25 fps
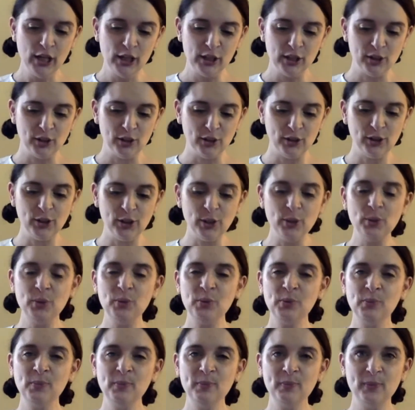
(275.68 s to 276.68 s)

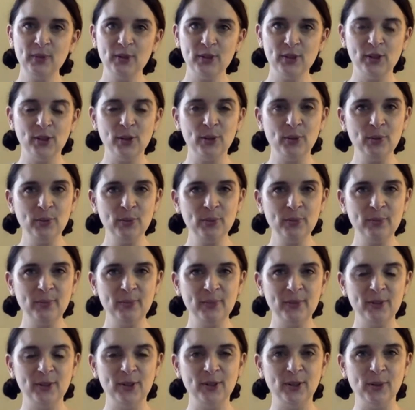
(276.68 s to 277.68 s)
Zoom, zoom,
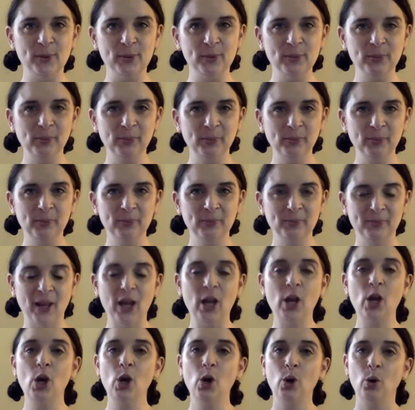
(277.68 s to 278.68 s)
zoom,
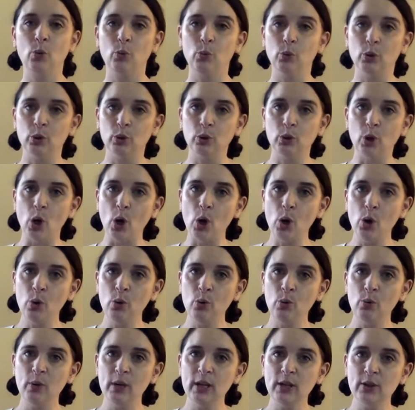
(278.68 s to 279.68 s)
we're
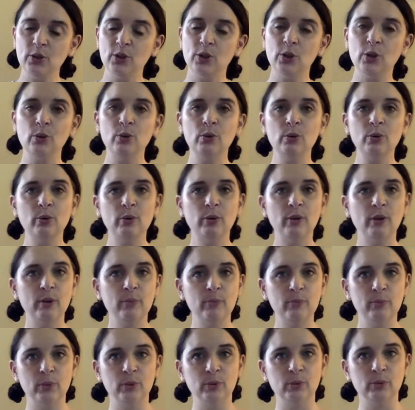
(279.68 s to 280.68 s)
going to the
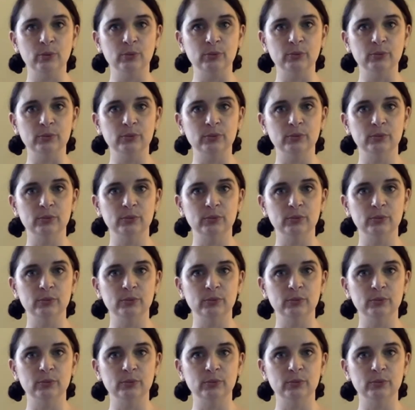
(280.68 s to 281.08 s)
moon.